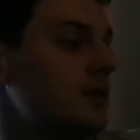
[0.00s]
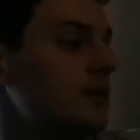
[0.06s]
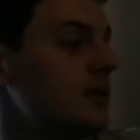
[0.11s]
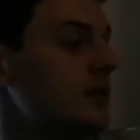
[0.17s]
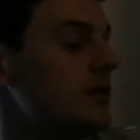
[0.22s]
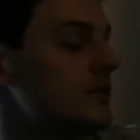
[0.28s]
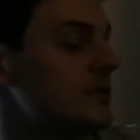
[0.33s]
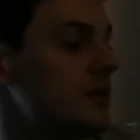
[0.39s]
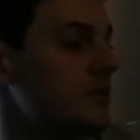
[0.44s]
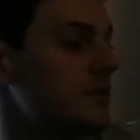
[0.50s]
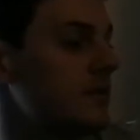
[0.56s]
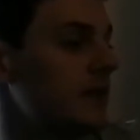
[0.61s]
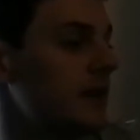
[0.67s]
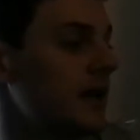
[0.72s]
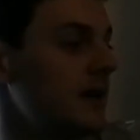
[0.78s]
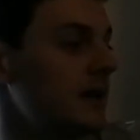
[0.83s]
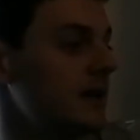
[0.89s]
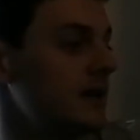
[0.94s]
On top of
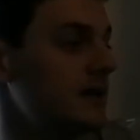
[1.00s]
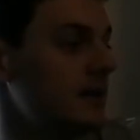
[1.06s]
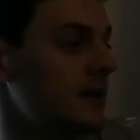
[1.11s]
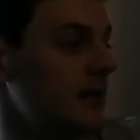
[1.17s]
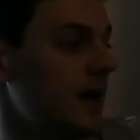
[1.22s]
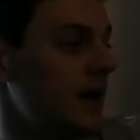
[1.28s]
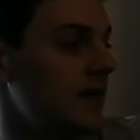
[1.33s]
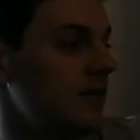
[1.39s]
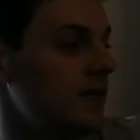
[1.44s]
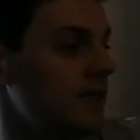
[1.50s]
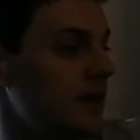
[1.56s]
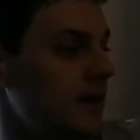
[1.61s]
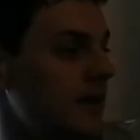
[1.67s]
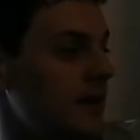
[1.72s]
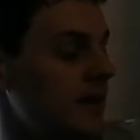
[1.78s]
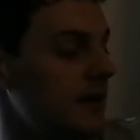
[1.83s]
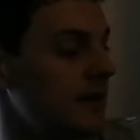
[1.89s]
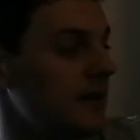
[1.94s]
that, you can have
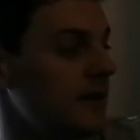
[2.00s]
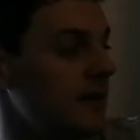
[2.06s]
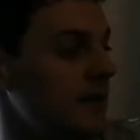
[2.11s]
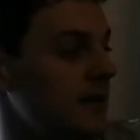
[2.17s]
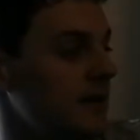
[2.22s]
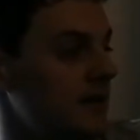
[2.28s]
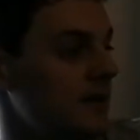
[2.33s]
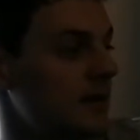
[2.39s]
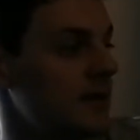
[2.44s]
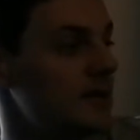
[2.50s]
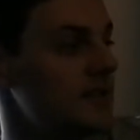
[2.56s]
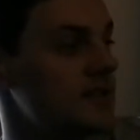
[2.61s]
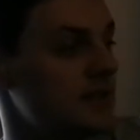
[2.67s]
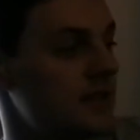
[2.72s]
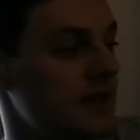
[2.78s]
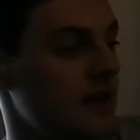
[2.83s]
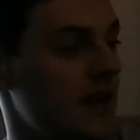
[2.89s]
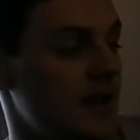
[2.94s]
a
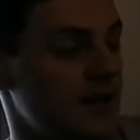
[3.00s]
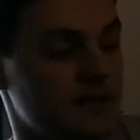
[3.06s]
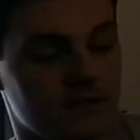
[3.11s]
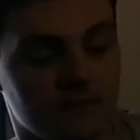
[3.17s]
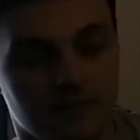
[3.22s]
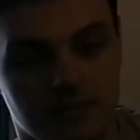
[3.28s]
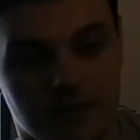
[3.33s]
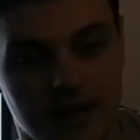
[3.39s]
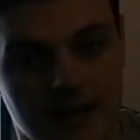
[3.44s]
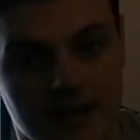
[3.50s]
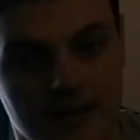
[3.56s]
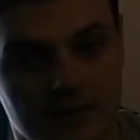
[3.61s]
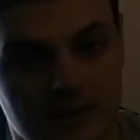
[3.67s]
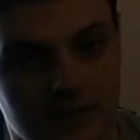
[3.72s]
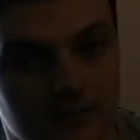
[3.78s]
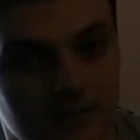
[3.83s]
incident action plan